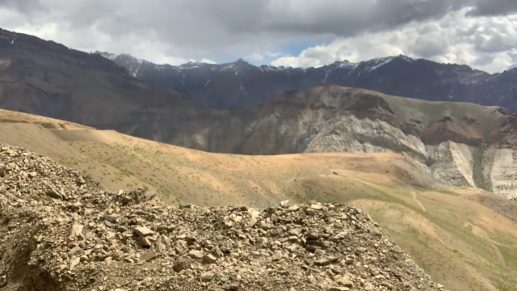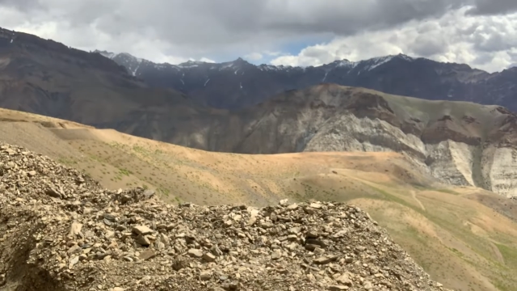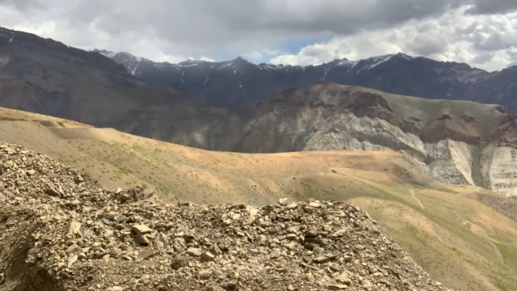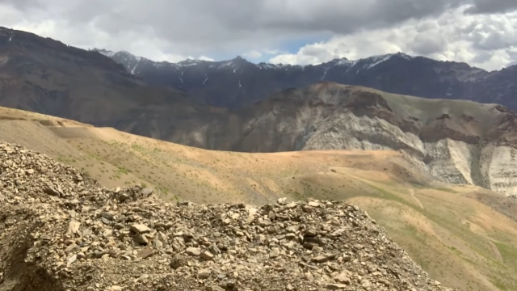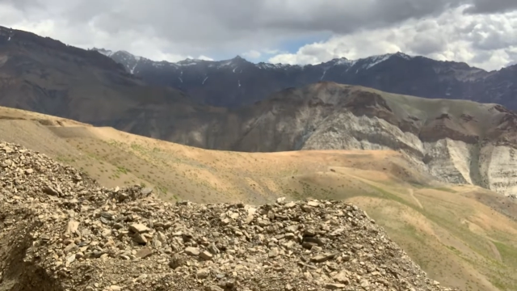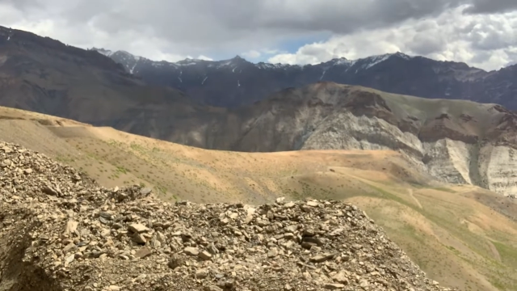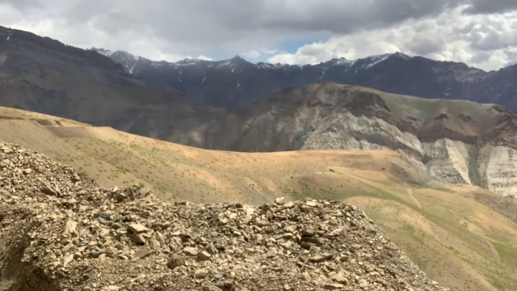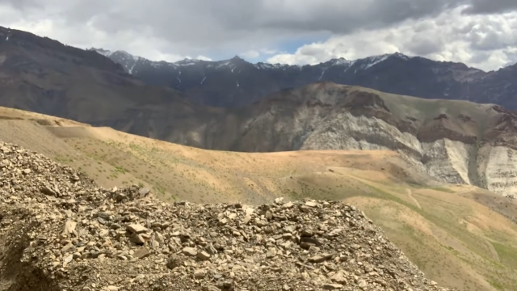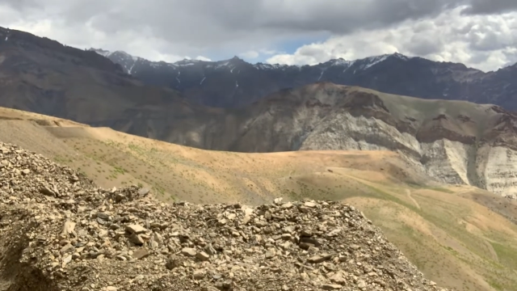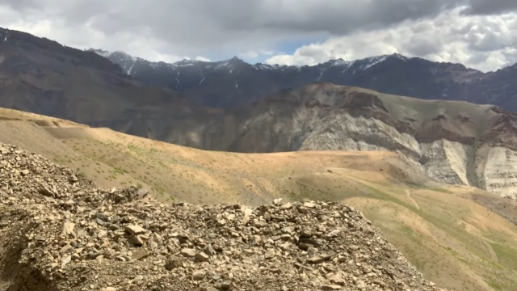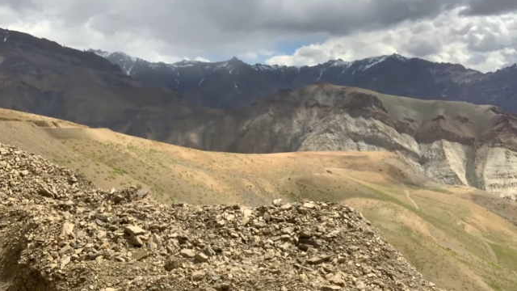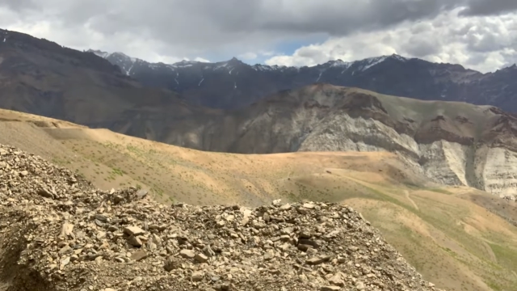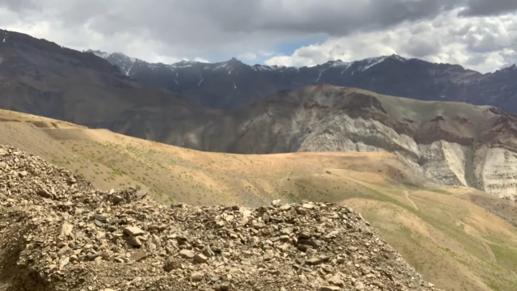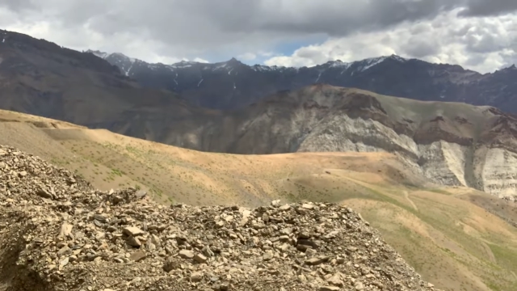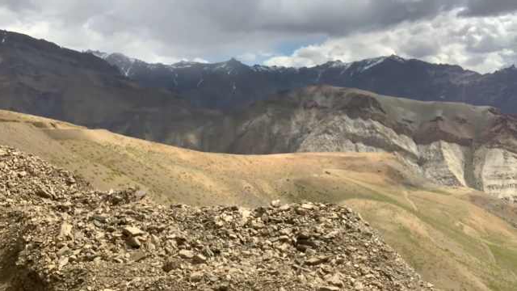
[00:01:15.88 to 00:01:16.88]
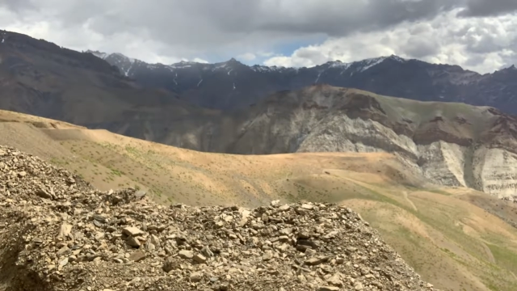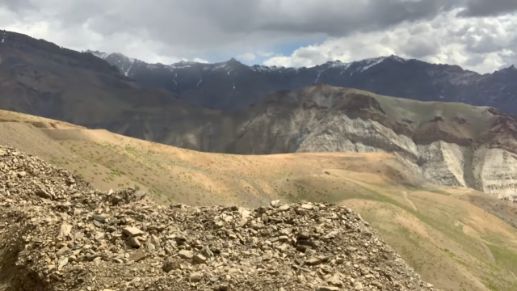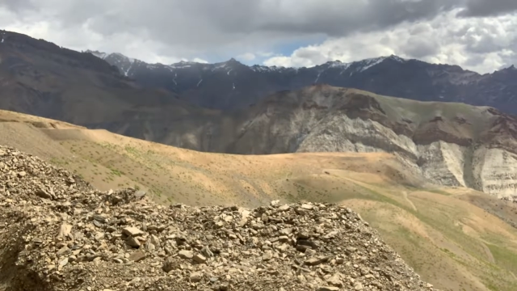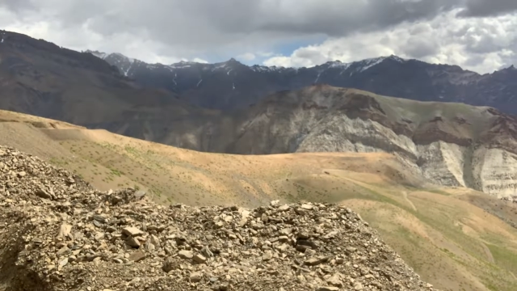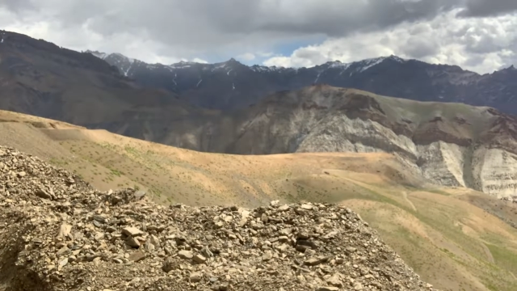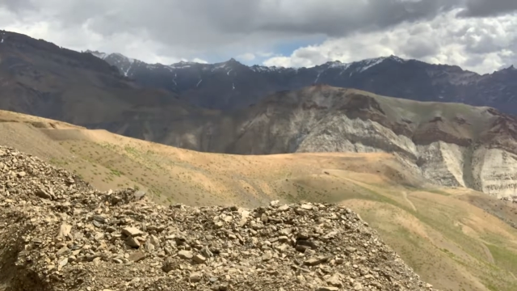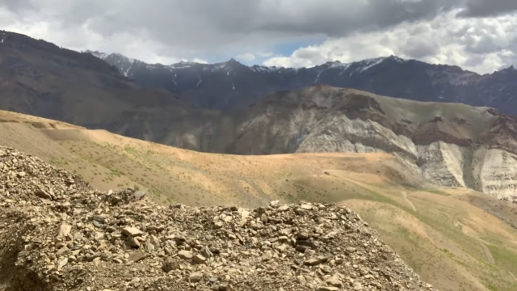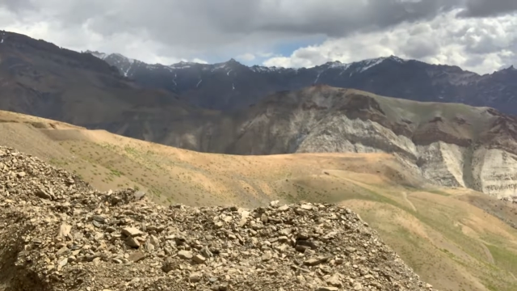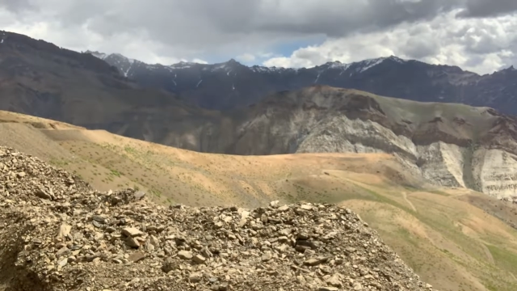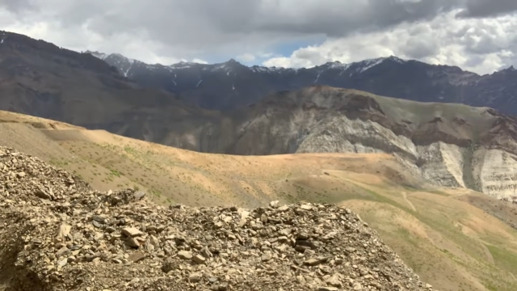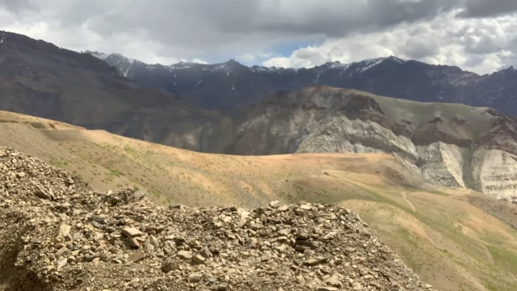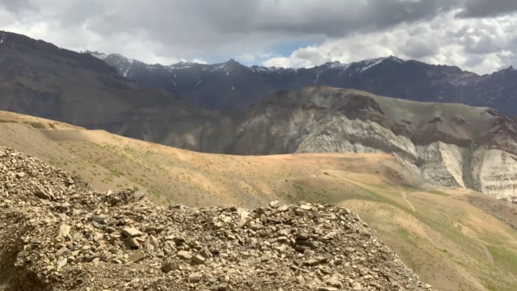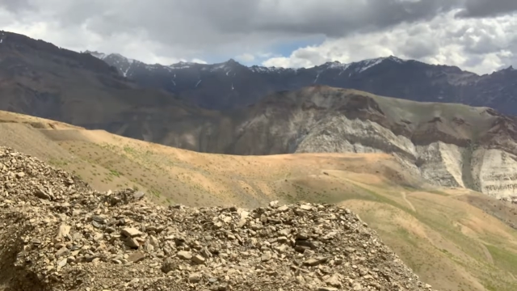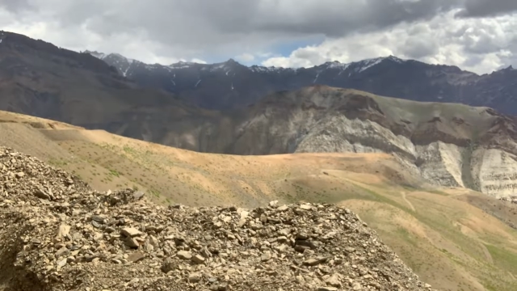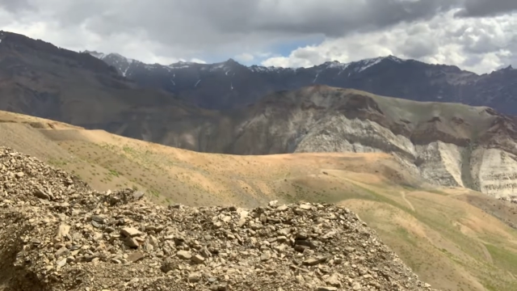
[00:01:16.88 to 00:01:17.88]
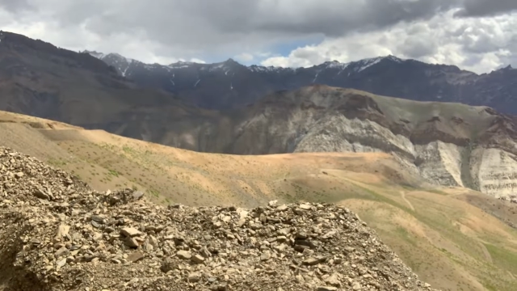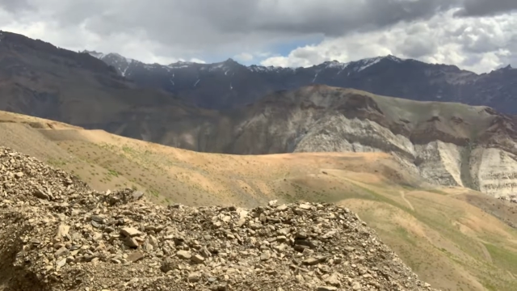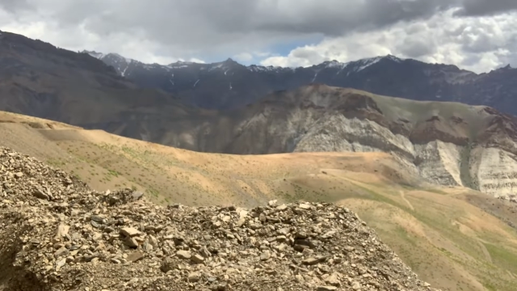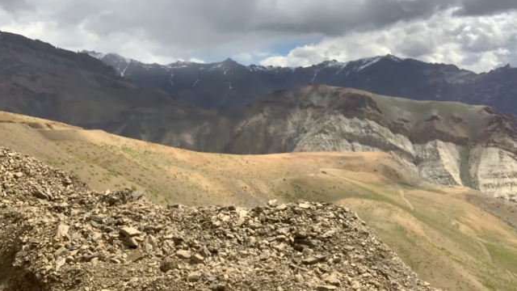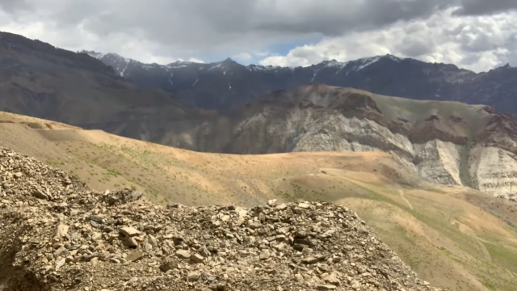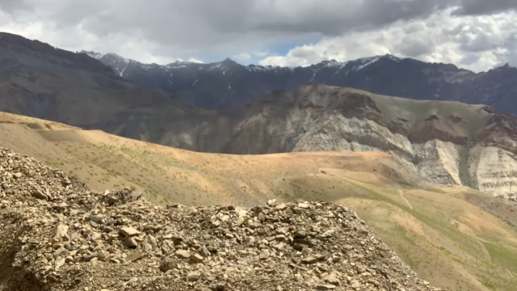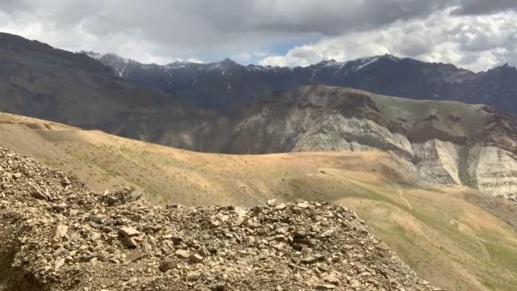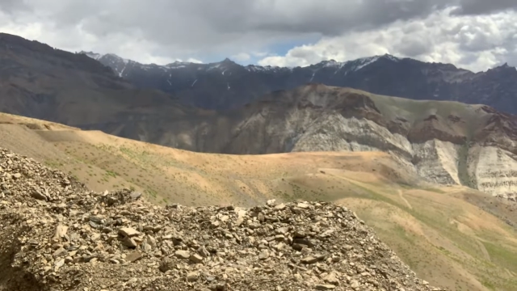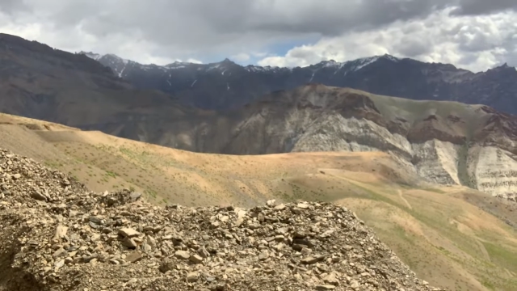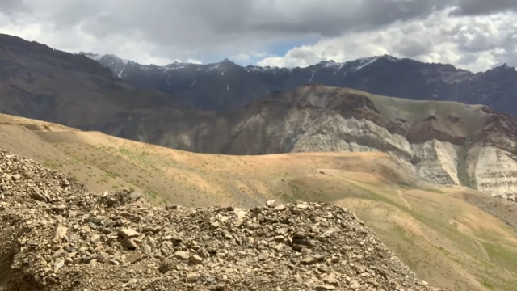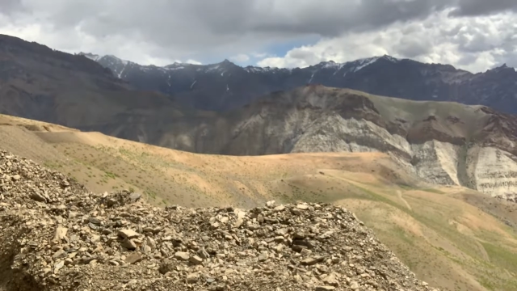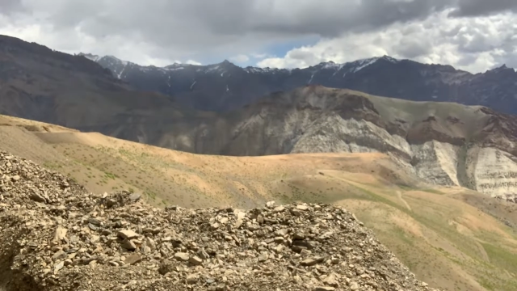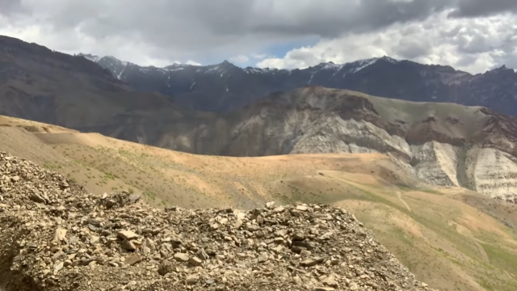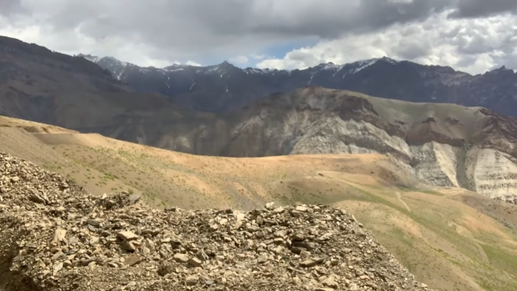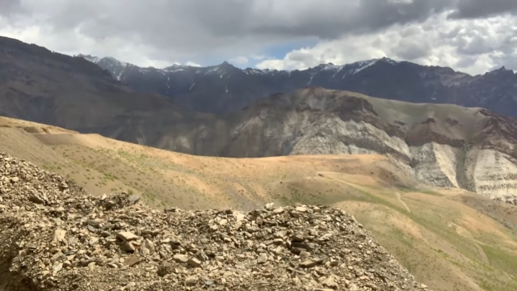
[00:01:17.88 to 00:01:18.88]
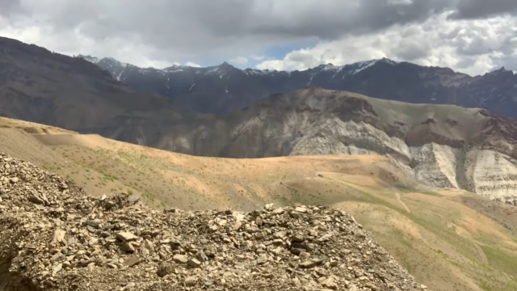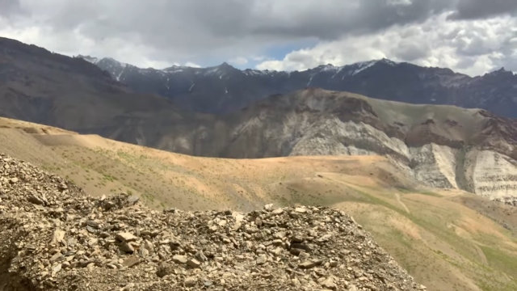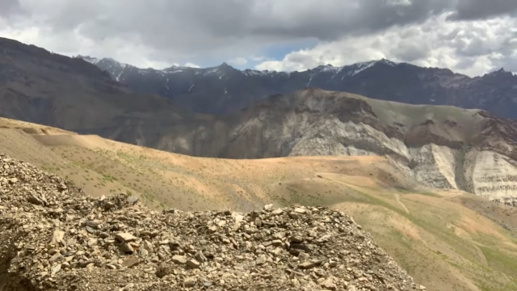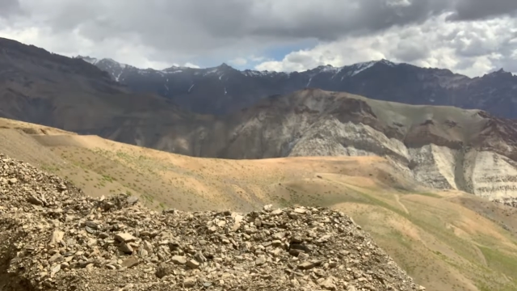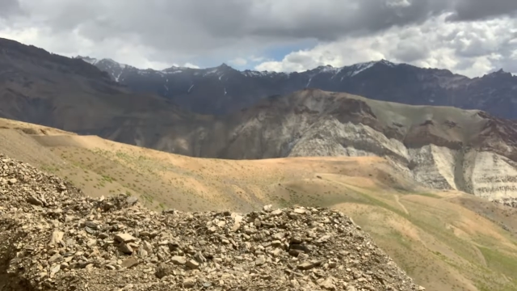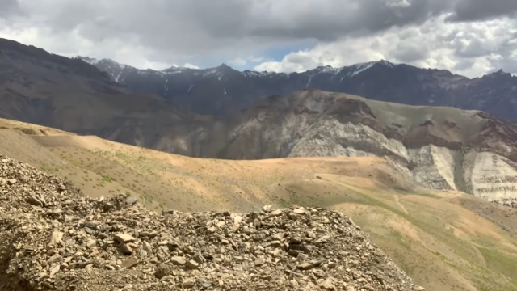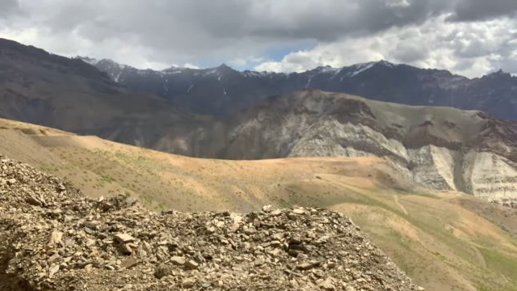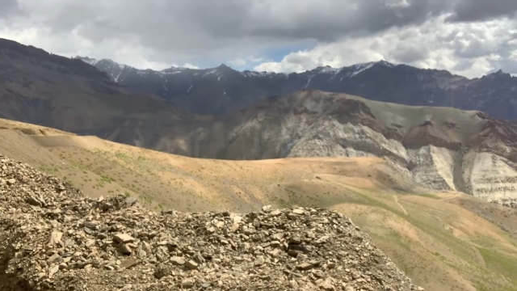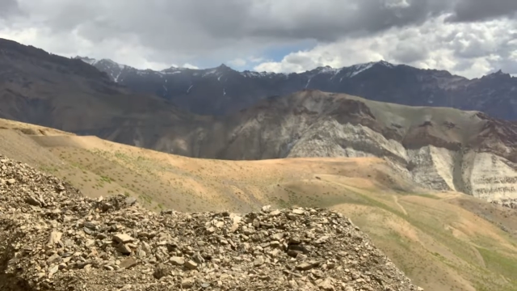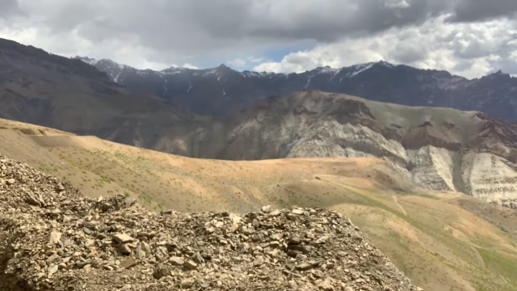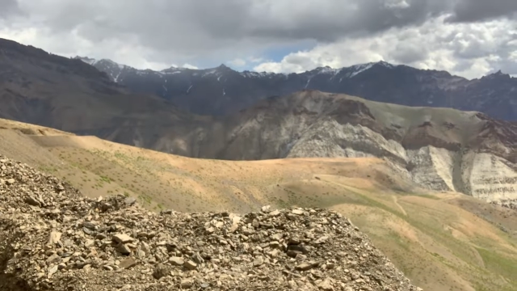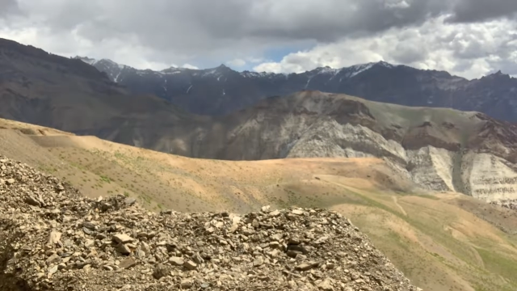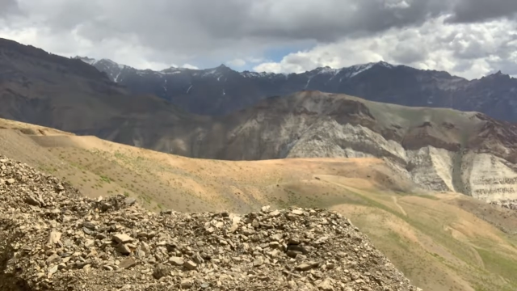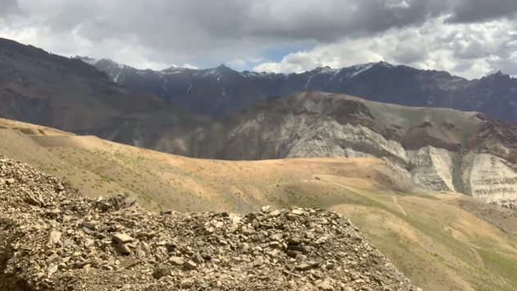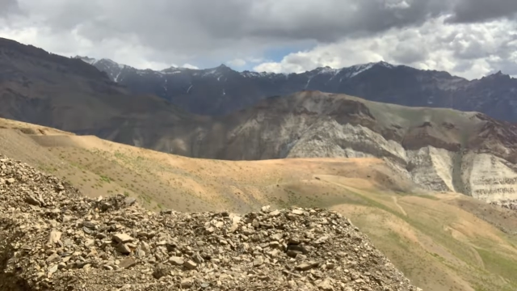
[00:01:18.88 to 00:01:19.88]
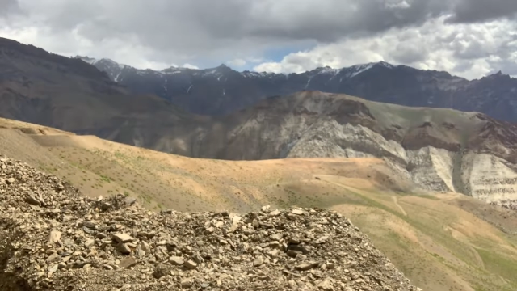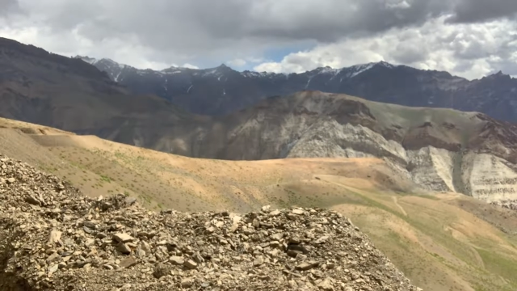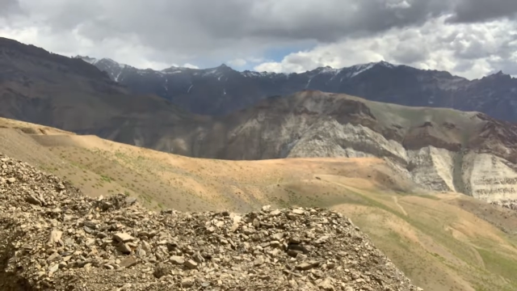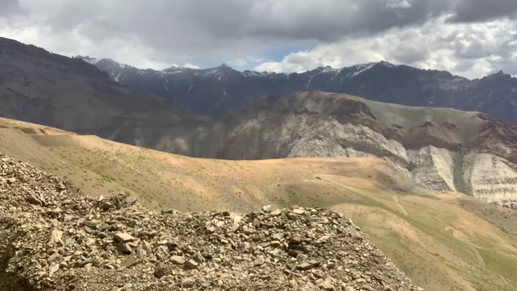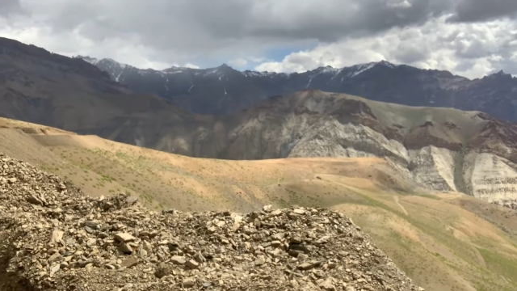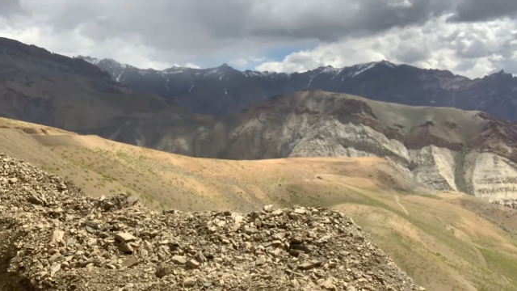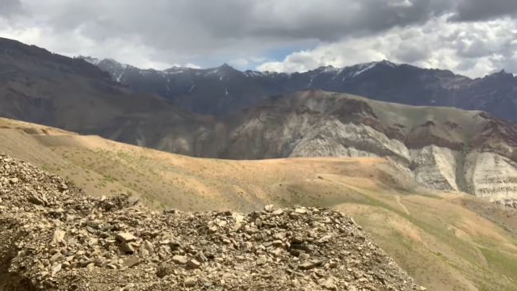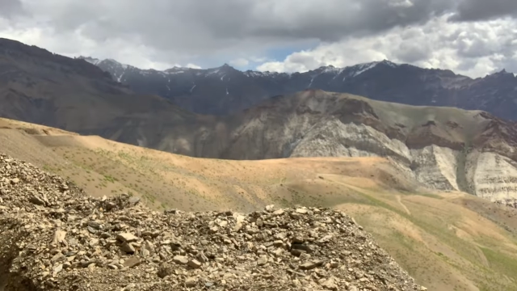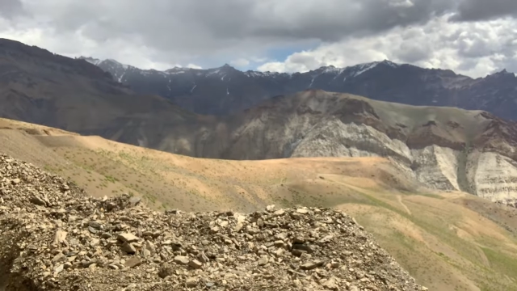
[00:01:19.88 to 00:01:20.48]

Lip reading: No face is visible, so there are no lips to read.